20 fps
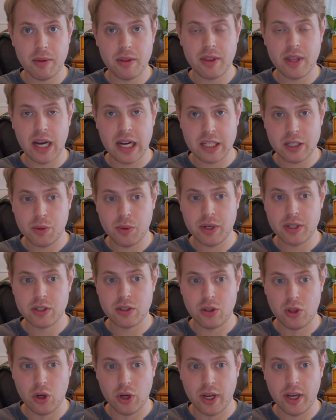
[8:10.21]
That's what it's
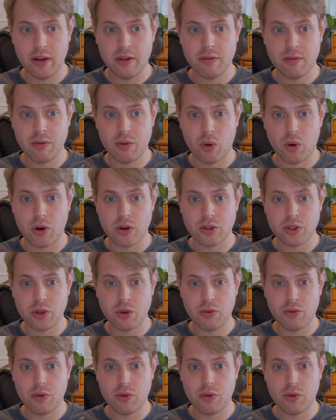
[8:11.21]
looking for. So